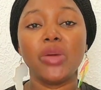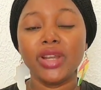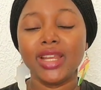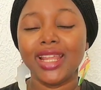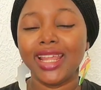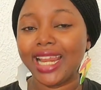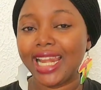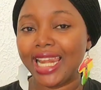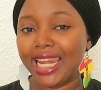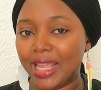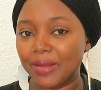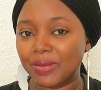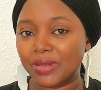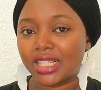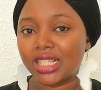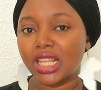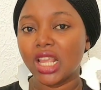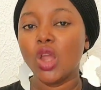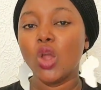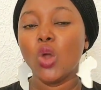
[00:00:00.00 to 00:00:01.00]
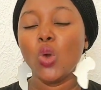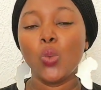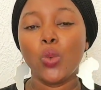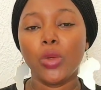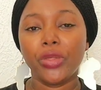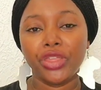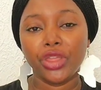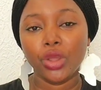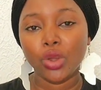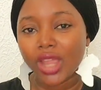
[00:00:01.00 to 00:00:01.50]
But on today's
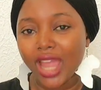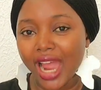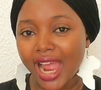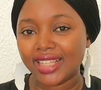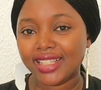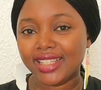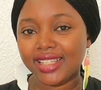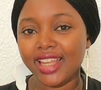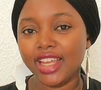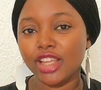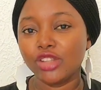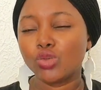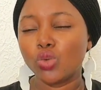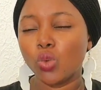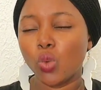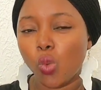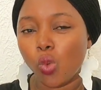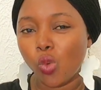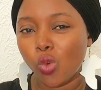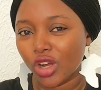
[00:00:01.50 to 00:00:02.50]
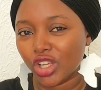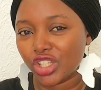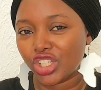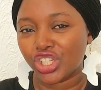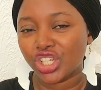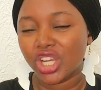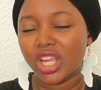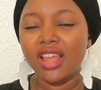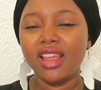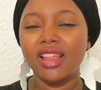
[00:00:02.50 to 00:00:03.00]
video, I'll be sharing a
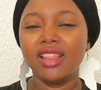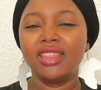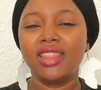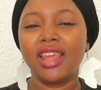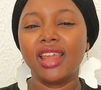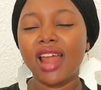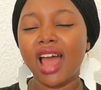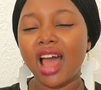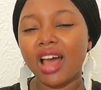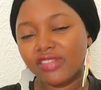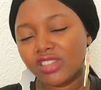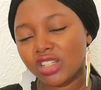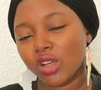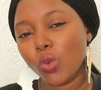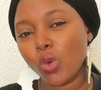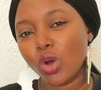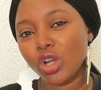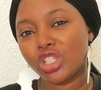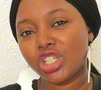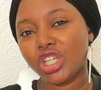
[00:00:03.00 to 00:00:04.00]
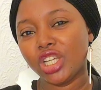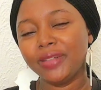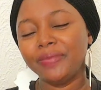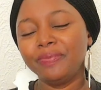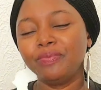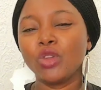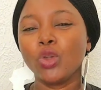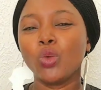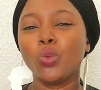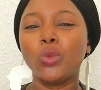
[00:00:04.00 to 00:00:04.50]
particular video with you
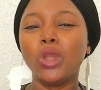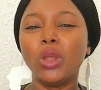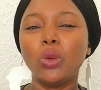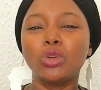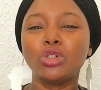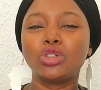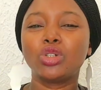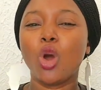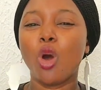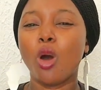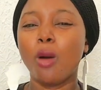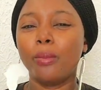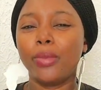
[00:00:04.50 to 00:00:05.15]
guys to watch